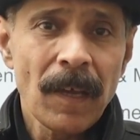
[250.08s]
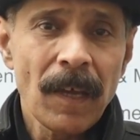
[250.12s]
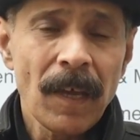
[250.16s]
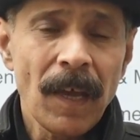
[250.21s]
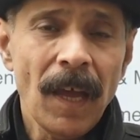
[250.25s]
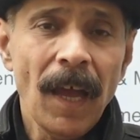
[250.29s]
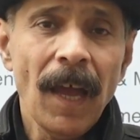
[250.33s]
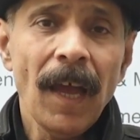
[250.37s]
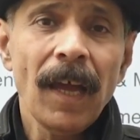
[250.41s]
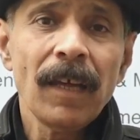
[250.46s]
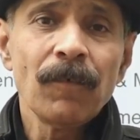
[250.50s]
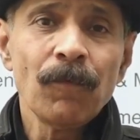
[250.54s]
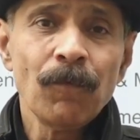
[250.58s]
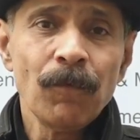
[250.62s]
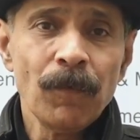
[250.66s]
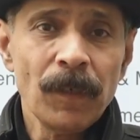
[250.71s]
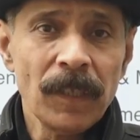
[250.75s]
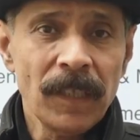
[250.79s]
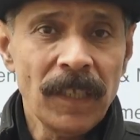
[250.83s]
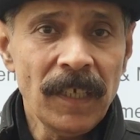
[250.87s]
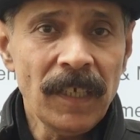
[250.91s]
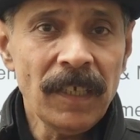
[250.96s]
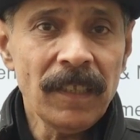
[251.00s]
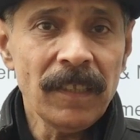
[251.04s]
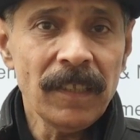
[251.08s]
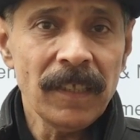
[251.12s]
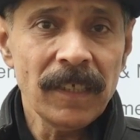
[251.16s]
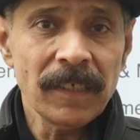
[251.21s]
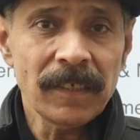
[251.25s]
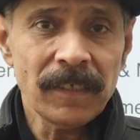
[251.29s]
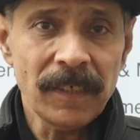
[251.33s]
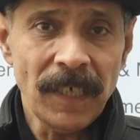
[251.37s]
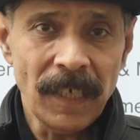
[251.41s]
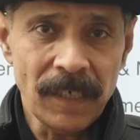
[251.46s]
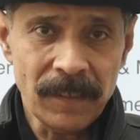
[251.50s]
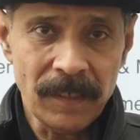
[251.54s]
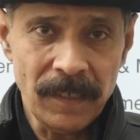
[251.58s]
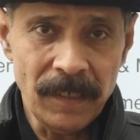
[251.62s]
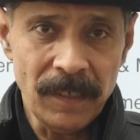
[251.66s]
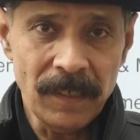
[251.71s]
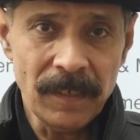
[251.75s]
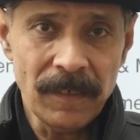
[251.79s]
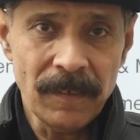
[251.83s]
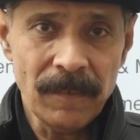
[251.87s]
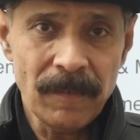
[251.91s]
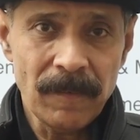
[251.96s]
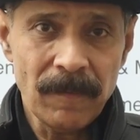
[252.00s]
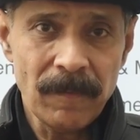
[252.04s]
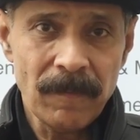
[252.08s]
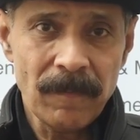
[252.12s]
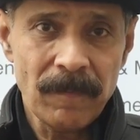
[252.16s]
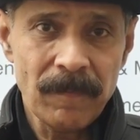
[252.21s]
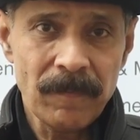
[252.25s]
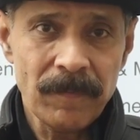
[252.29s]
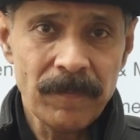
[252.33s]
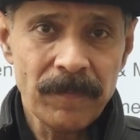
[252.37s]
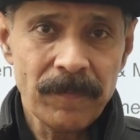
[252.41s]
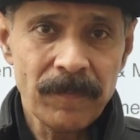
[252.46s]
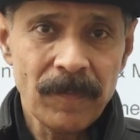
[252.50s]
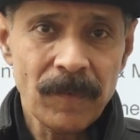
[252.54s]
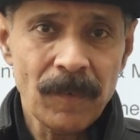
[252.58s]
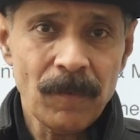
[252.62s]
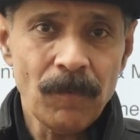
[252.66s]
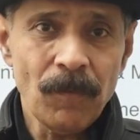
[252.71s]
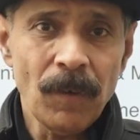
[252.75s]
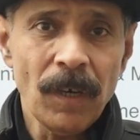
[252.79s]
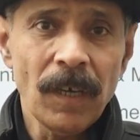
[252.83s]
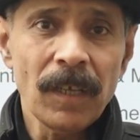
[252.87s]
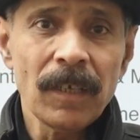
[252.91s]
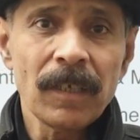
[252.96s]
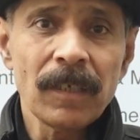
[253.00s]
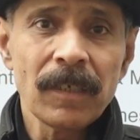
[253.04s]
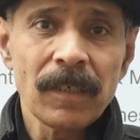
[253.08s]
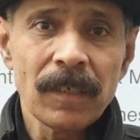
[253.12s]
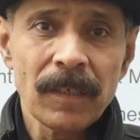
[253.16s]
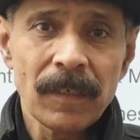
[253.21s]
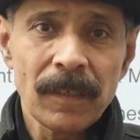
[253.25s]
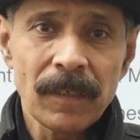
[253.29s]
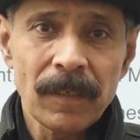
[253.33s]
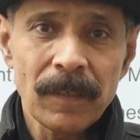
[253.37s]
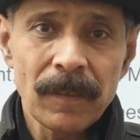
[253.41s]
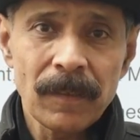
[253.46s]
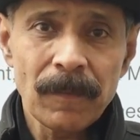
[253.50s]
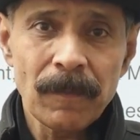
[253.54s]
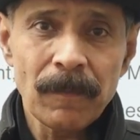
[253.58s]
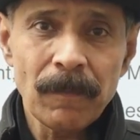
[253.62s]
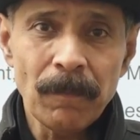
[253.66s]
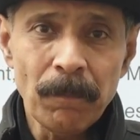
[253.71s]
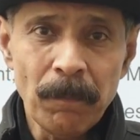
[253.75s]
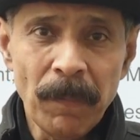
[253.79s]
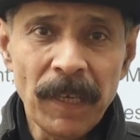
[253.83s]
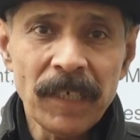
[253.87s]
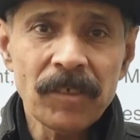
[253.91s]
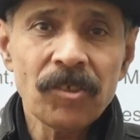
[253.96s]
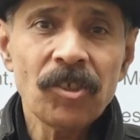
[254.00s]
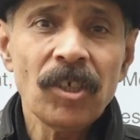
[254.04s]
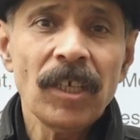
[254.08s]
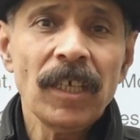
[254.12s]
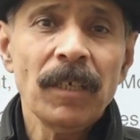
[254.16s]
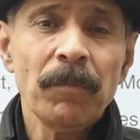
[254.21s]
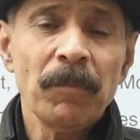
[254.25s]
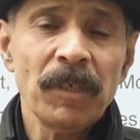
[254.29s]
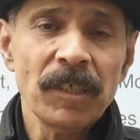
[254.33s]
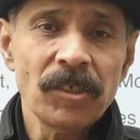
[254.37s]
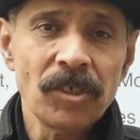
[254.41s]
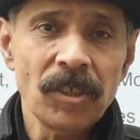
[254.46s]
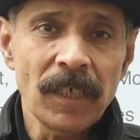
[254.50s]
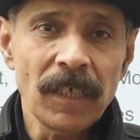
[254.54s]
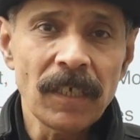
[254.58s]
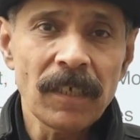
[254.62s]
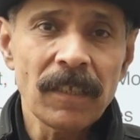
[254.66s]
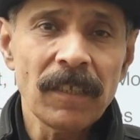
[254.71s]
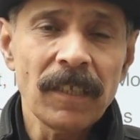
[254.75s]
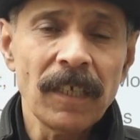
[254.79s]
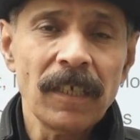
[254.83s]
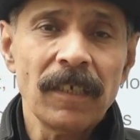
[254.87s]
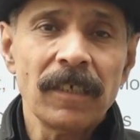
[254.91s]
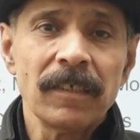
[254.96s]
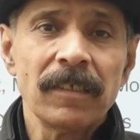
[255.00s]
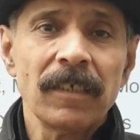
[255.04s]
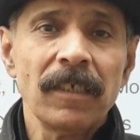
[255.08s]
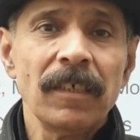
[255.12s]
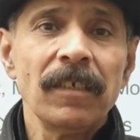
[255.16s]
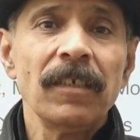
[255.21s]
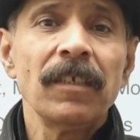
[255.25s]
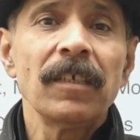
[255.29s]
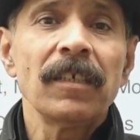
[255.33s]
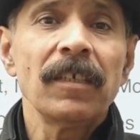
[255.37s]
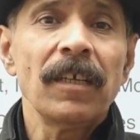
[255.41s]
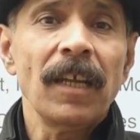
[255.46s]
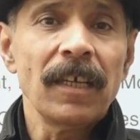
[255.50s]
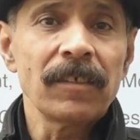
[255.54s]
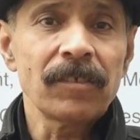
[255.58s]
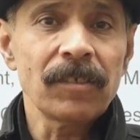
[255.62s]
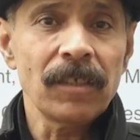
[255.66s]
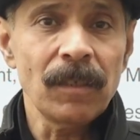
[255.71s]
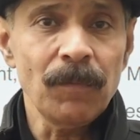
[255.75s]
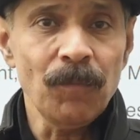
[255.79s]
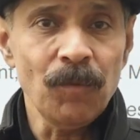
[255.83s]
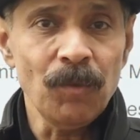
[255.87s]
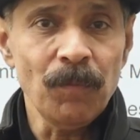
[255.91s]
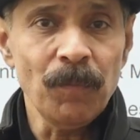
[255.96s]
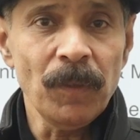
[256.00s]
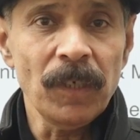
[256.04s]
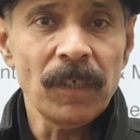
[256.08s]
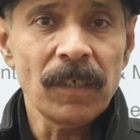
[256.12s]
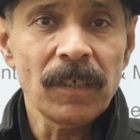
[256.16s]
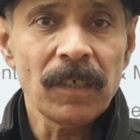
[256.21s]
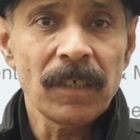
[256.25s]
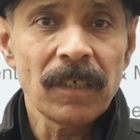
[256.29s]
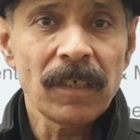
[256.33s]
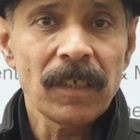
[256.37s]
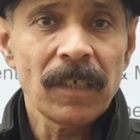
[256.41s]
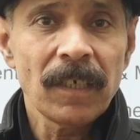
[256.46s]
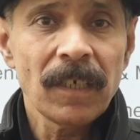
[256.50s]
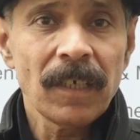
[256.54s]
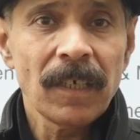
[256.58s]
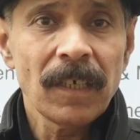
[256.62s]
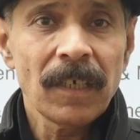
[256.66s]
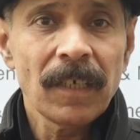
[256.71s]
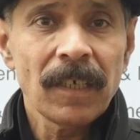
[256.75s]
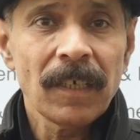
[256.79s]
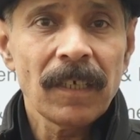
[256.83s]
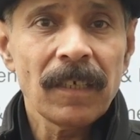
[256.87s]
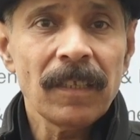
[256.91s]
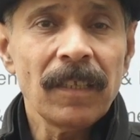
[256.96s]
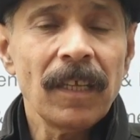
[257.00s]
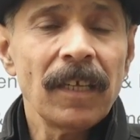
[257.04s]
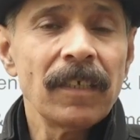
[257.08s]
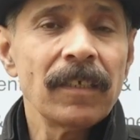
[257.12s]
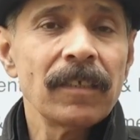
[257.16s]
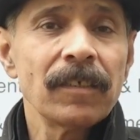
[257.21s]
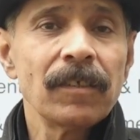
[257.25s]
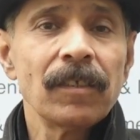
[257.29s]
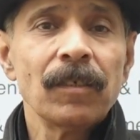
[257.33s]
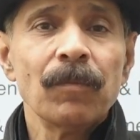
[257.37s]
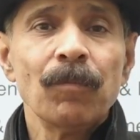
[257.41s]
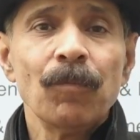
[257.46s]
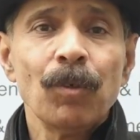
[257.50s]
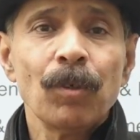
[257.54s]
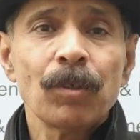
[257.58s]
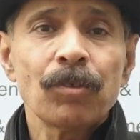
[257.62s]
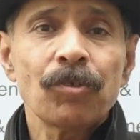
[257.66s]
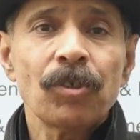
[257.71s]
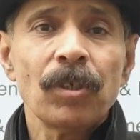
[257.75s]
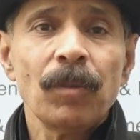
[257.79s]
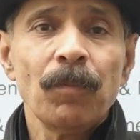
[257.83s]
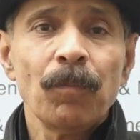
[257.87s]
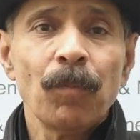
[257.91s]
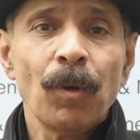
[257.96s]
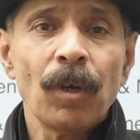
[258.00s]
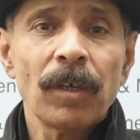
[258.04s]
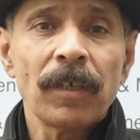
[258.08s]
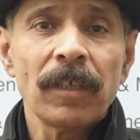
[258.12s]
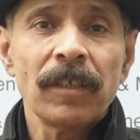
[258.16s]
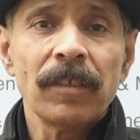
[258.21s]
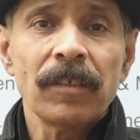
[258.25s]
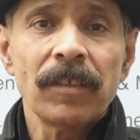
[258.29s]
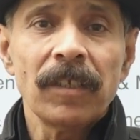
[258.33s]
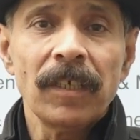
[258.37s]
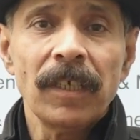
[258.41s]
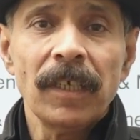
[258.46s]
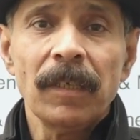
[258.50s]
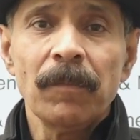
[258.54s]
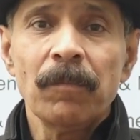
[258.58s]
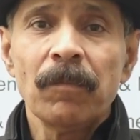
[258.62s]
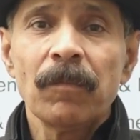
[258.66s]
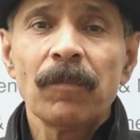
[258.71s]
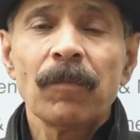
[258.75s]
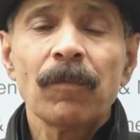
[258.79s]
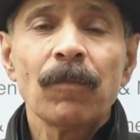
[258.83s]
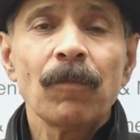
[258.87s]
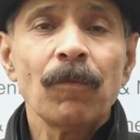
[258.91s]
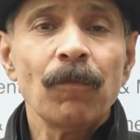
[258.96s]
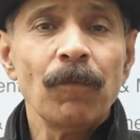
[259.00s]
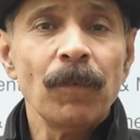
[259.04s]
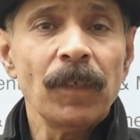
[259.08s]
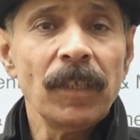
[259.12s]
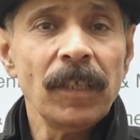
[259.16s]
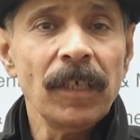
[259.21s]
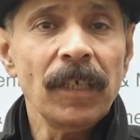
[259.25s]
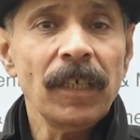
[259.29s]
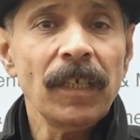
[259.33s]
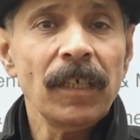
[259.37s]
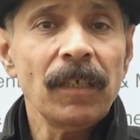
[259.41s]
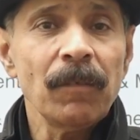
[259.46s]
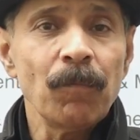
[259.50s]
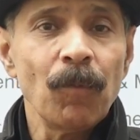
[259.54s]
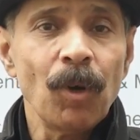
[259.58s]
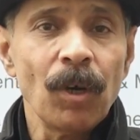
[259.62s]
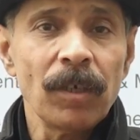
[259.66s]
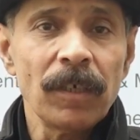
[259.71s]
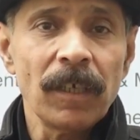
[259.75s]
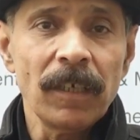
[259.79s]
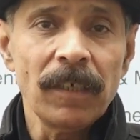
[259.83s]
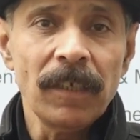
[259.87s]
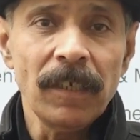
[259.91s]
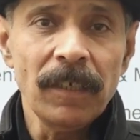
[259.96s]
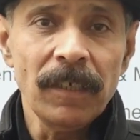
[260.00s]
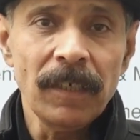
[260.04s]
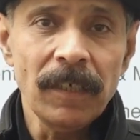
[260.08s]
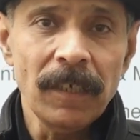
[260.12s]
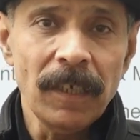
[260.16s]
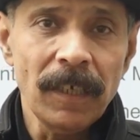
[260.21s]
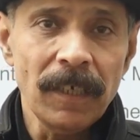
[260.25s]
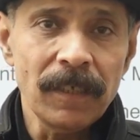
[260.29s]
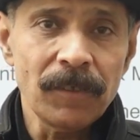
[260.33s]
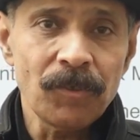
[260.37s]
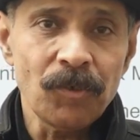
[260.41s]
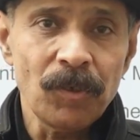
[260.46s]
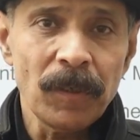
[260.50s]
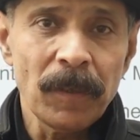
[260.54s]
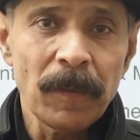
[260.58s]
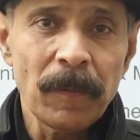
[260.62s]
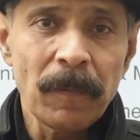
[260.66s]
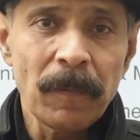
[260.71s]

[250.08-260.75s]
And within this section, one big theme is there, that is Indian national movement. That is the most important theme within modern Indian history.